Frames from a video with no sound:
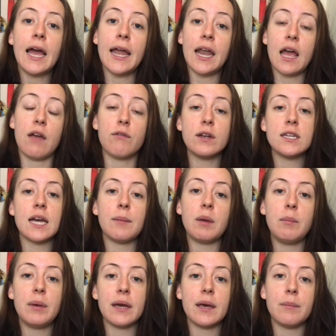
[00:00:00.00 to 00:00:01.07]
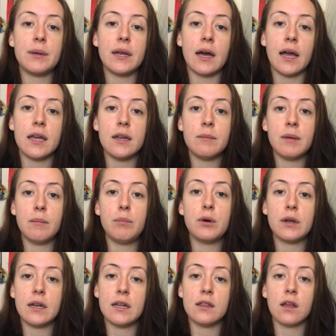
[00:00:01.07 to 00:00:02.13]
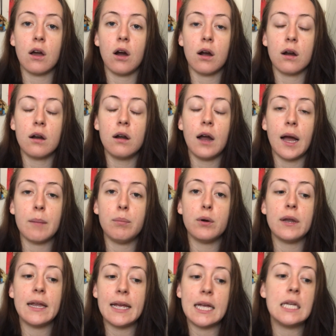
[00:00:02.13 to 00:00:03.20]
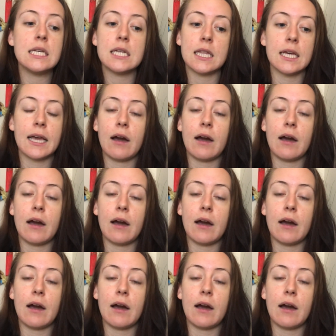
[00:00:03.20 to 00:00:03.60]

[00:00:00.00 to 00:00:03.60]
and every time I pick up an item and put it in the cart, I put into the